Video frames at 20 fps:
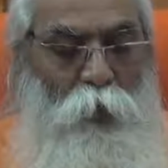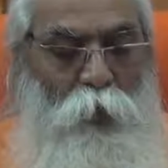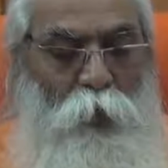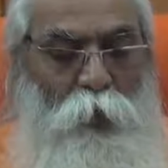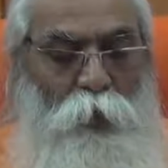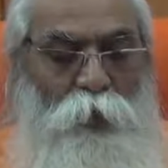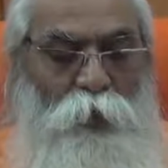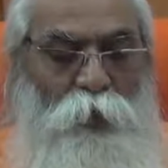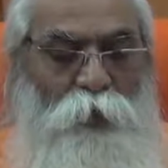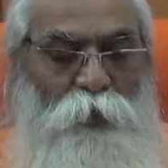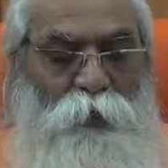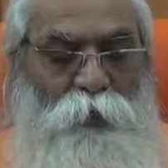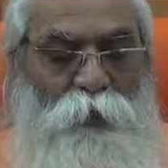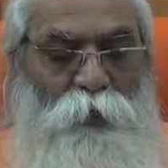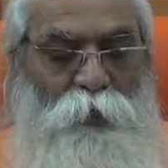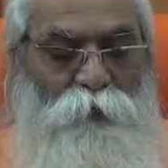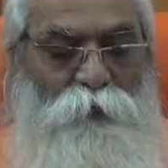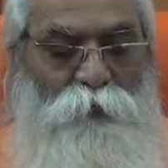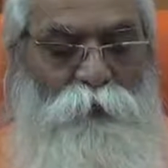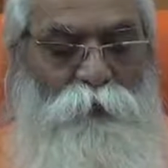caught in
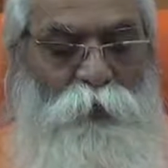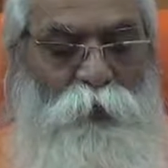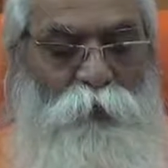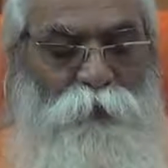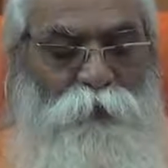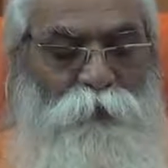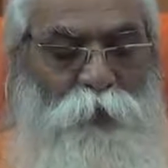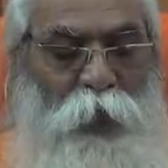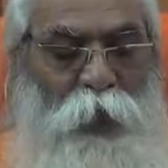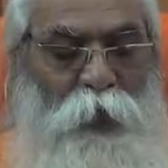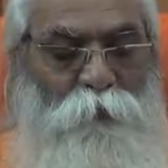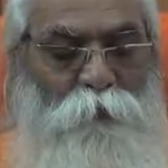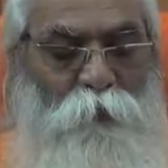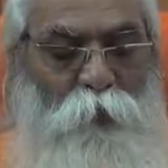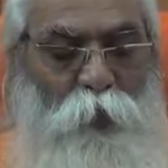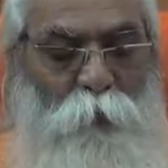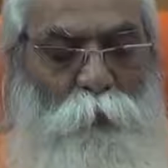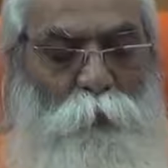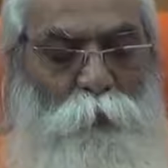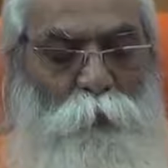this type
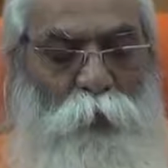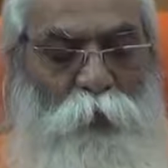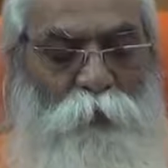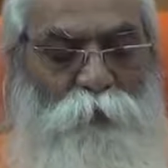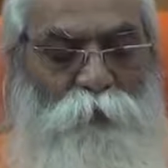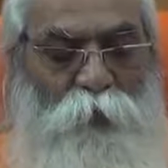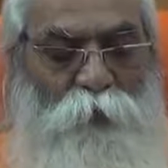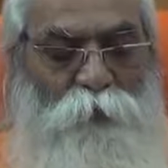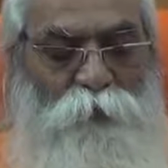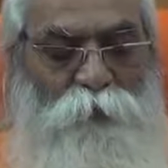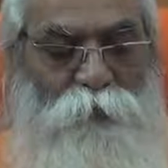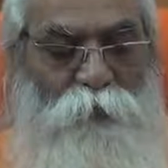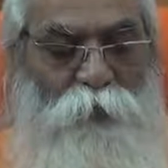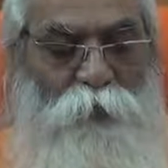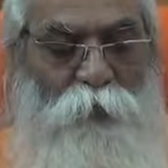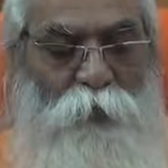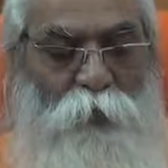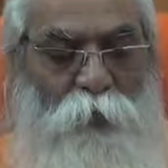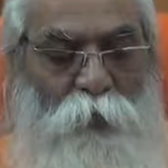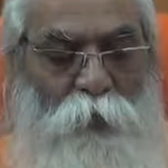of persons.
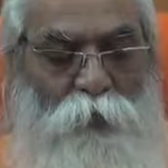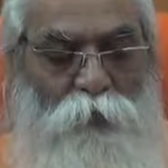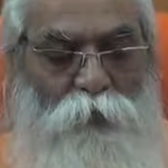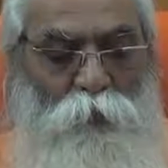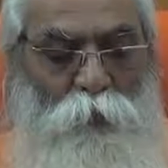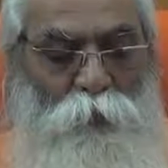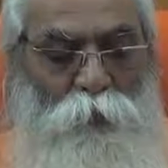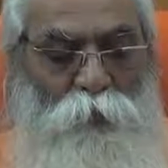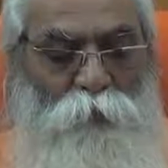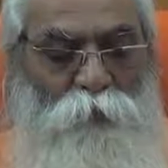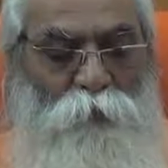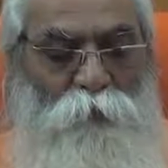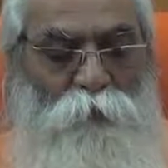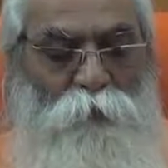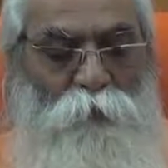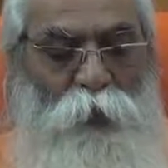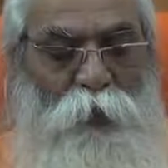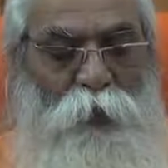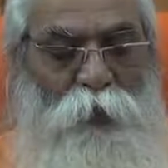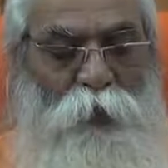So this
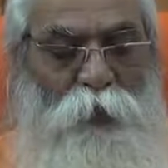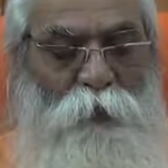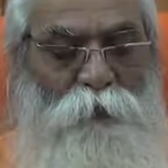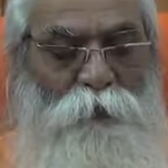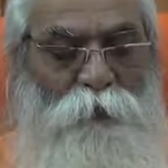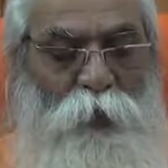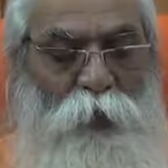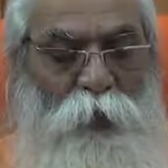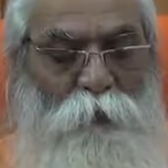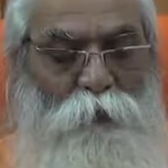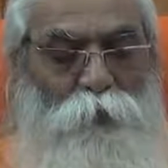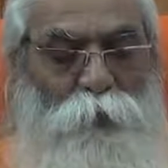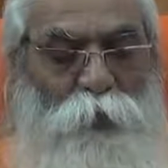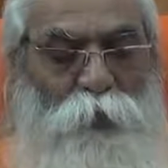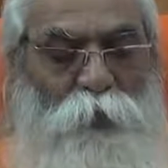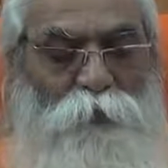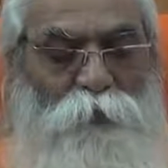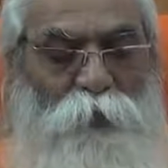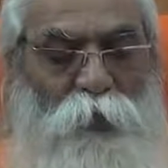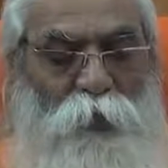world is
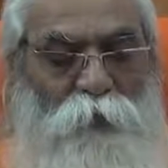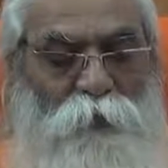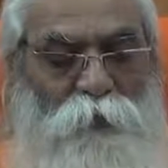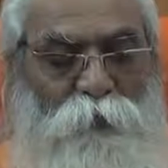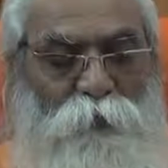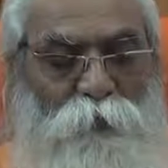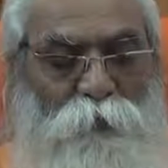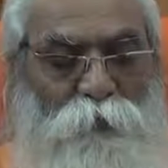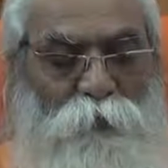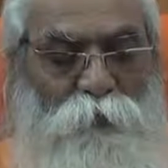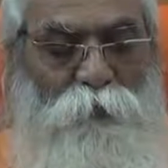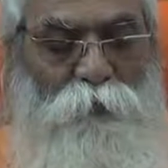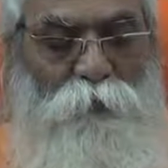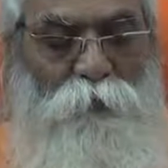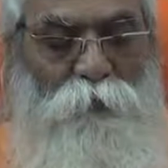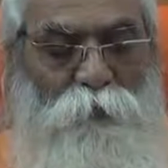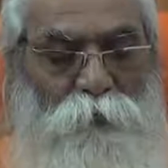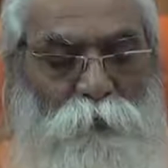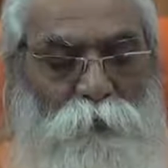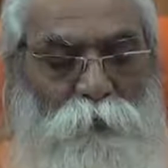unpleasant.
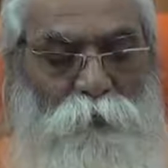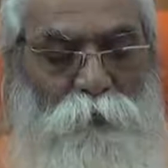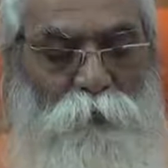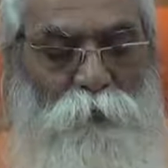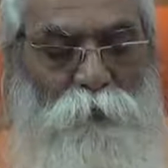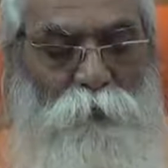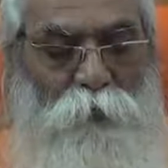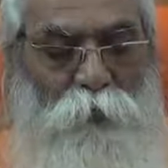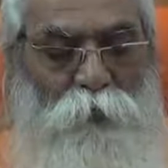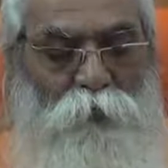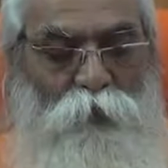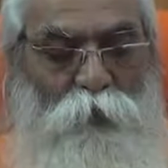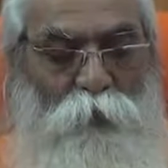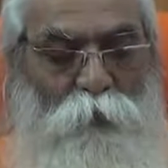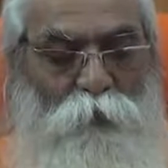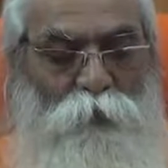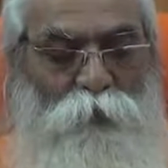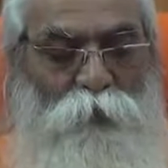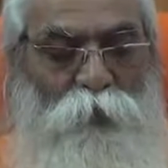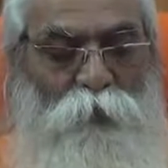
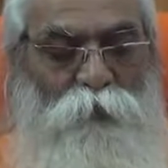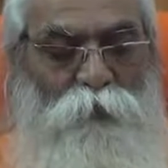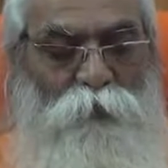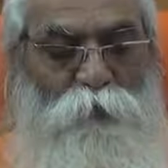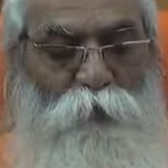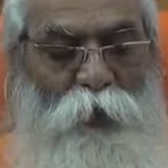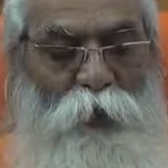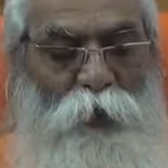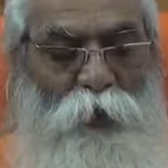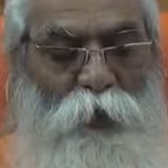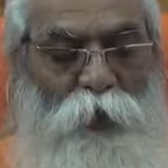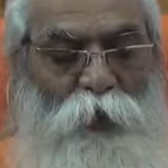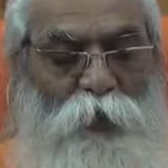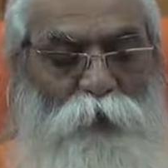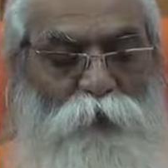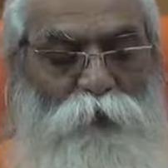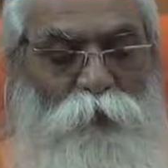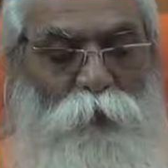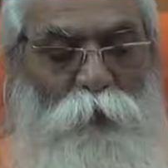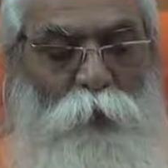So this world
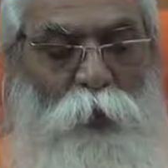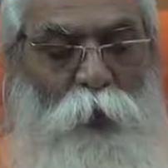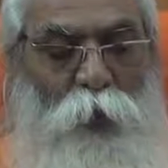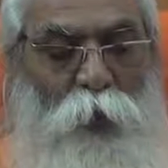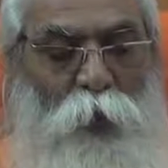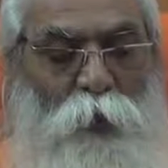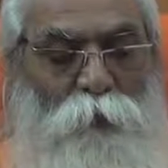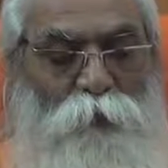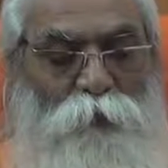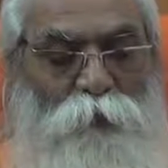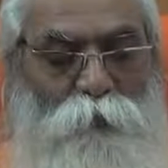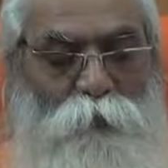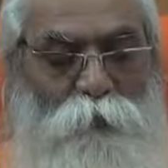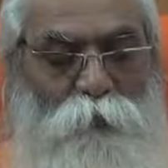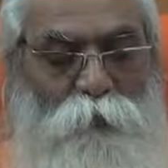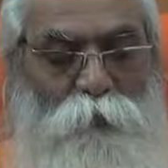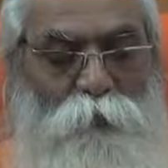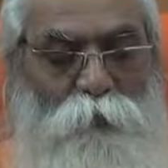is full of